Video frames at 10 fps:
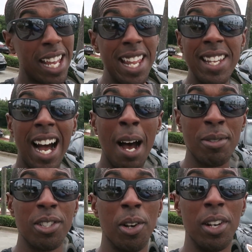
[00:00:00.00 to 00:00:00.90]
and the
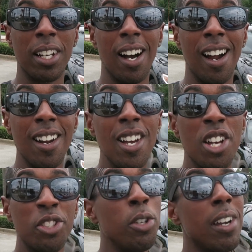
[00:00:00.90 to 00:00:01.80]
options on the car
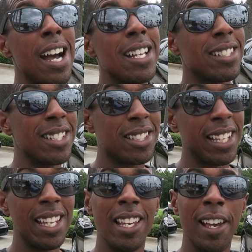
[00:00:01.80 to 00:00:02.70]
so you guys can see